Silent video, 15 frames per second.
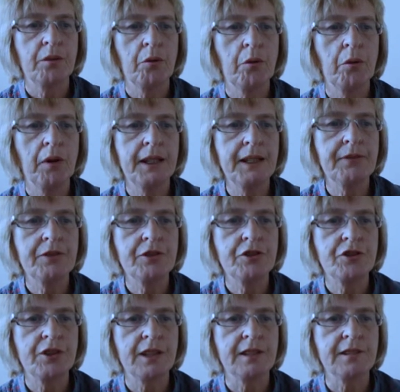or even
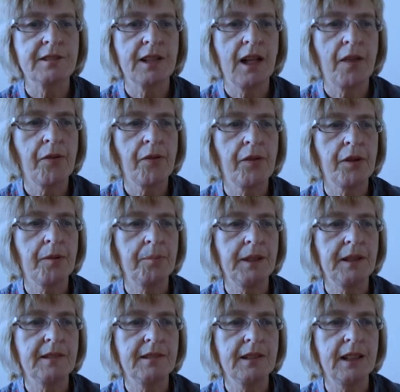genes other than
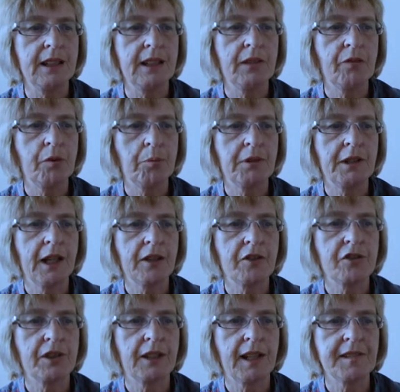Bt for
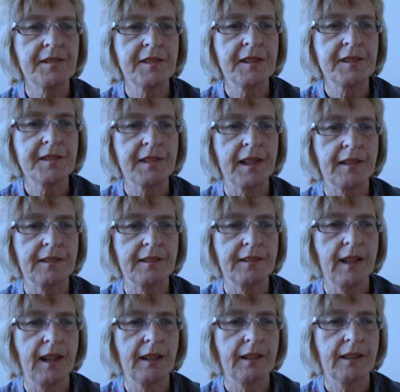protection against insect
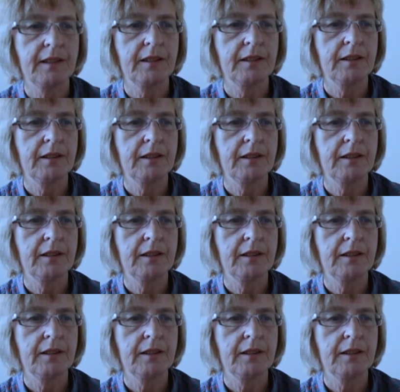attack.